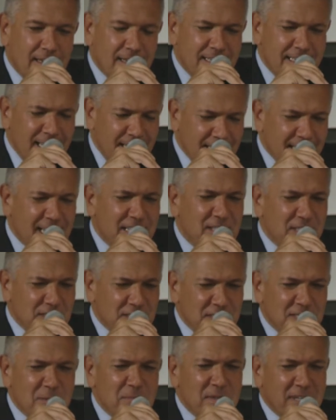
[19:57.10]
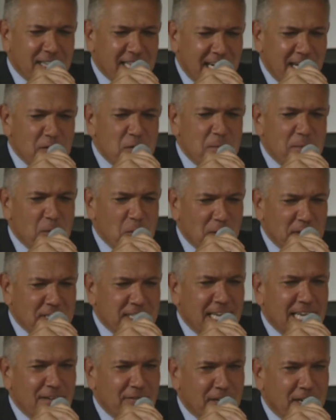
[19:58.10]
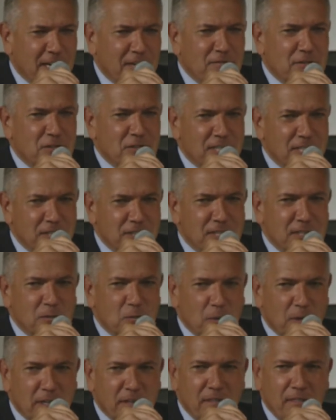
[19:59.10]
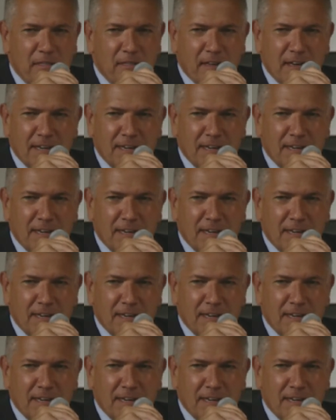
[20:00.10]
This is something that I would be willing to have a conversation with